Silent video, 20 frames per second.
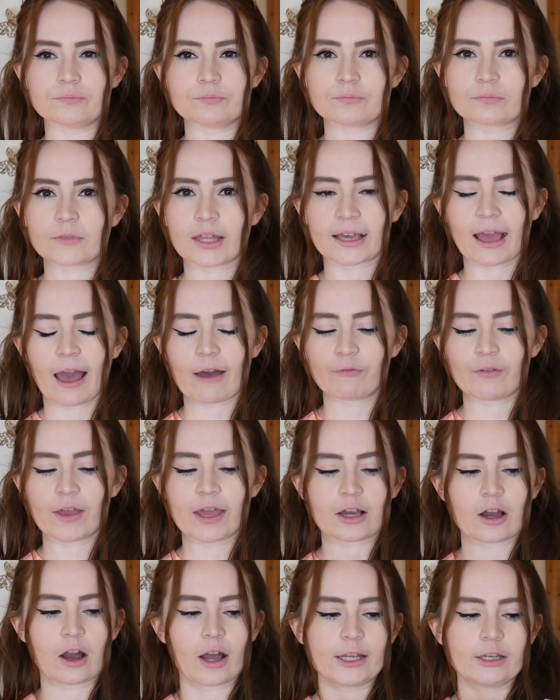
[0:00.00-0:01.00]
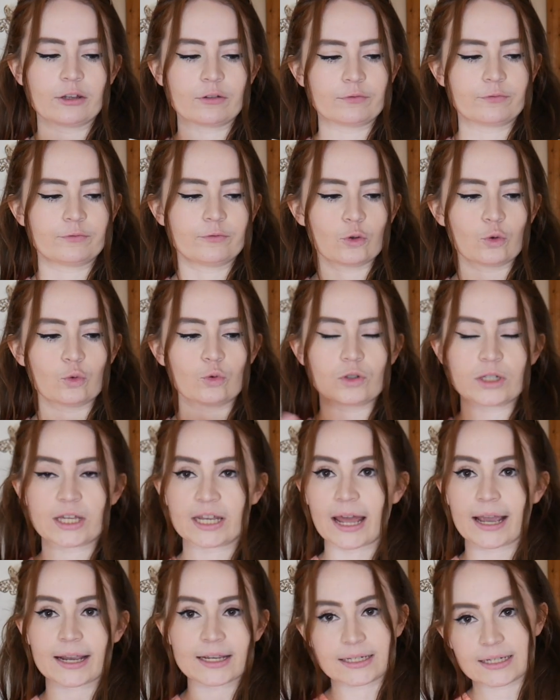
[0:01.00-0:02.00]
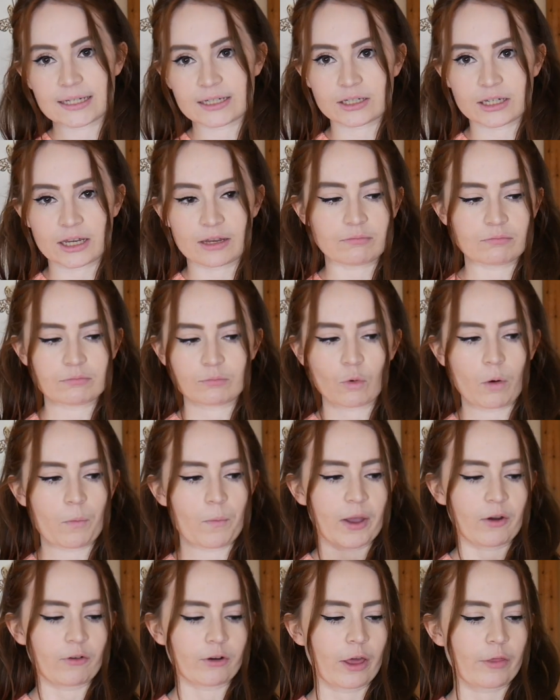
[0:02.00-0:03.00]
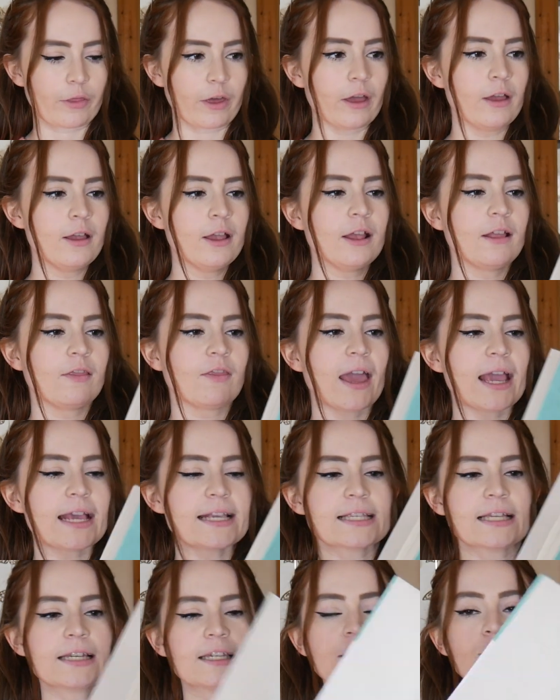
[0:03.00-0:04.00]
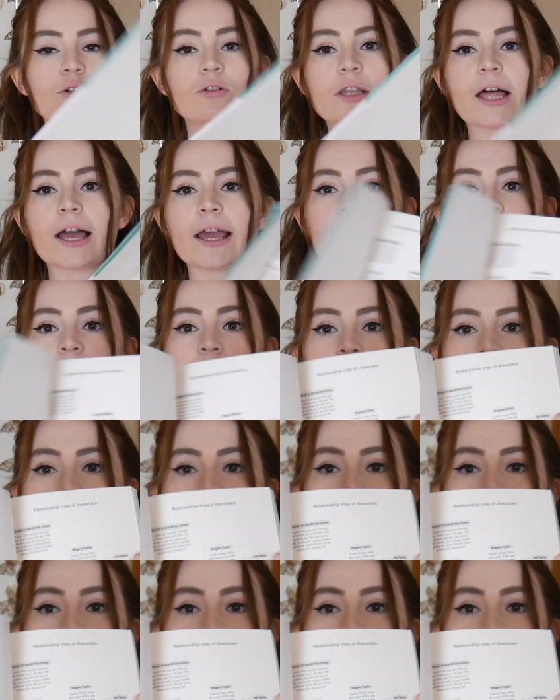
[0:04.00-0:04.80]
like cafe are kind of all connected in one way or another. There is a little like